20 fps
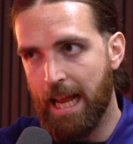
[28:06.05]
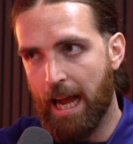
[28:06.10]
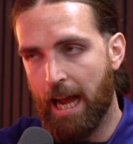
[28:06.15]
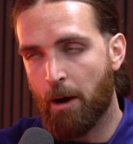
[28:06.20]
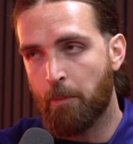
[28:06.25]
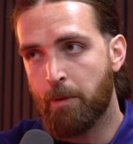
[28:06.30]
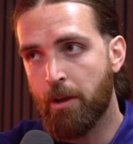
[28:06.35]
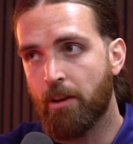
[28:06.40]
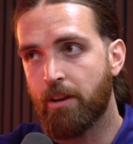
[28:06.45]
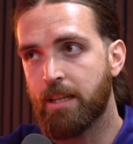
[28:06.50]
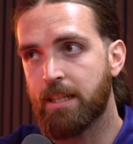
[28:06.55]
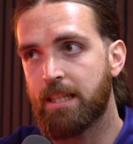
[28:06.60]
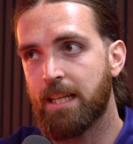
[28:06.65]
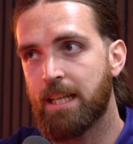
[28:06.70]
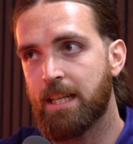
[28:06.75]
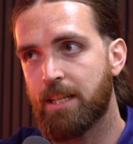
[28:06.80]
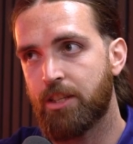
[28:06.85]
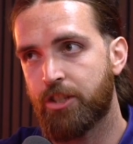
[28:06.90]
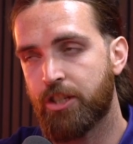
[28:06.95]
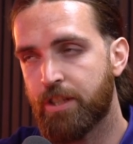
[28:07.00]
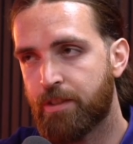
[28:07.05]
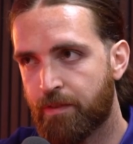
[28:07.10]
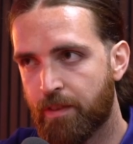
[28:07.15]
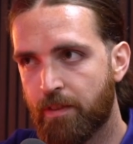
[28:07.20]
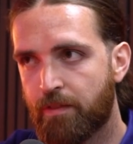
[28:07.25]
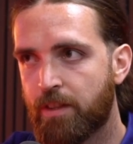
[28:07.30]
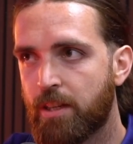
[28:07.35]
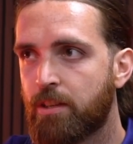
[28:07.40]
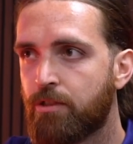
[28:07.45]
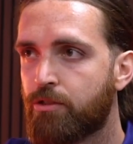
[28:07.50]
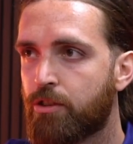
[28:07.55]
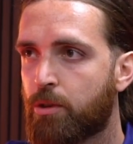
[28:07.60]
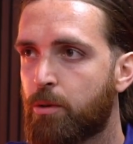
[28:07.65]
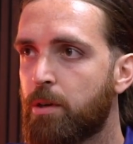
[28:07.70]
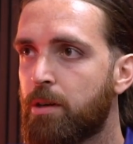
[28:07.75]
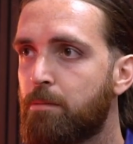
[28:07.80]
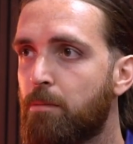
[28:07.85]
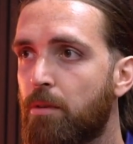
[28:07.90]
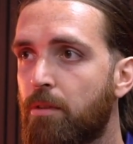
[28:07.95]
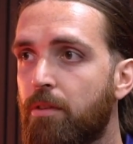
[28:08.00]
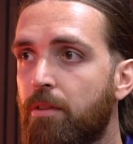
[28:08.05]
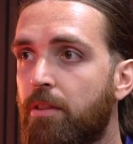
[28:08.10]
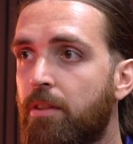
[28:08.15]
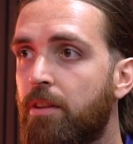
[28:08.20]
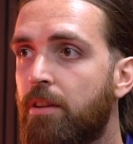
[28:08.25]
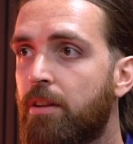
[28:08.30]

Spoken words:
I'll be honest, she's 1,500 quid a month.